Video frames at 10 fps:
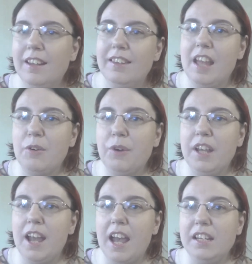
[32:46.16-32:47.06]
That
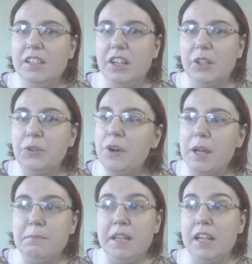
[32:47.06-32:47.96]
way I know.
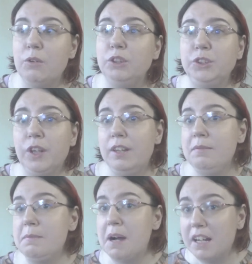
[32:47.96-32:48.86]
I mean, I want you guys to
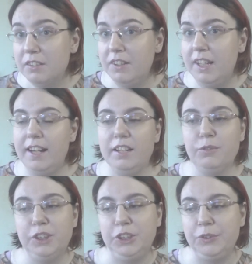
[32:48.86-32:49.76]
be part of it, and I
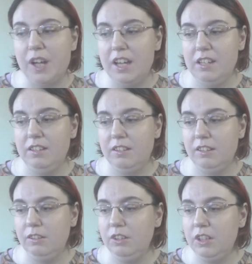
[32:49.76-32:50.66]
want you guys to,
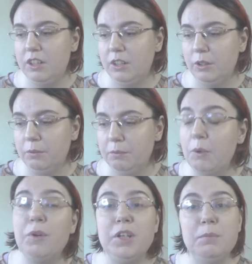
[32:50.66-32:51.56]
you know, I
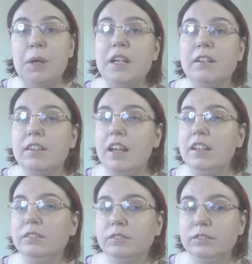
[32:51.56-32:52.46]
want you products that
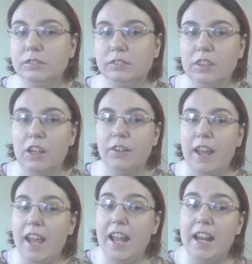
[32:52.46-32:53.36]
all
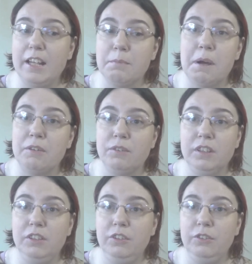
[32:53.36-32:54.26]
that. And I could
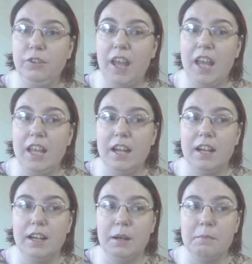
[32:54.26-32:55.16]
possibly do a
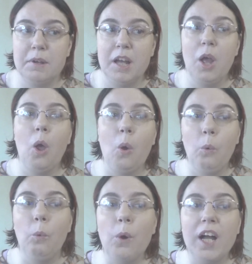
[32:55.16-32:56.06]

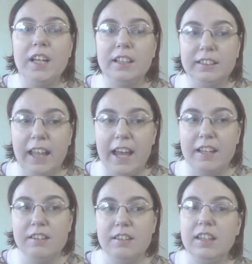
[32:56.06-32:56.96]
one
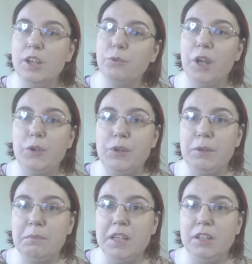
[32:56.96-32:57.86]
last getaway
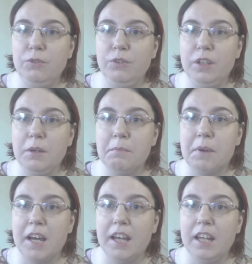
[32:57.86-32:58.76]
with me using
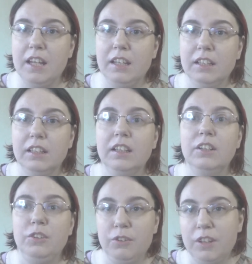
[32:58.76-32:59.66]
my
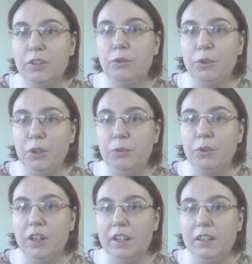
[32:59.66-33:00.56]
2021